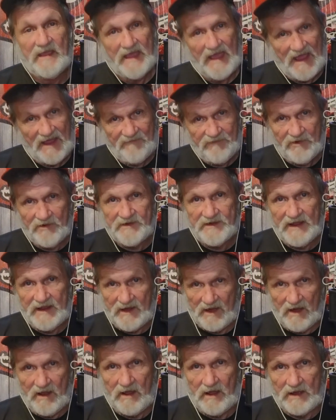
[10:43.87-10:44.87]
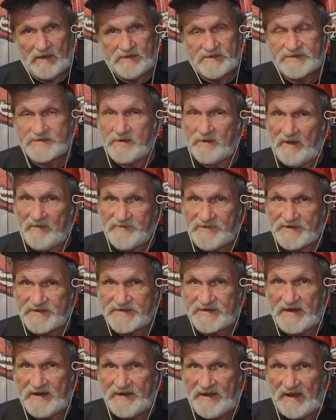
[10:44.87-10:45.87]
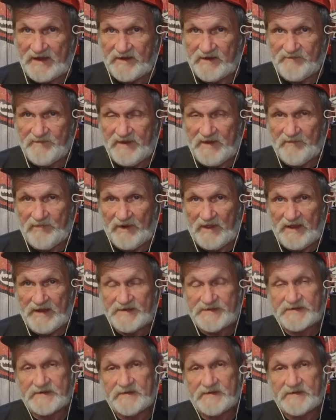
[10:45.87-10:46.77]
I've heard that a lot, so I'm just saying that could be a place.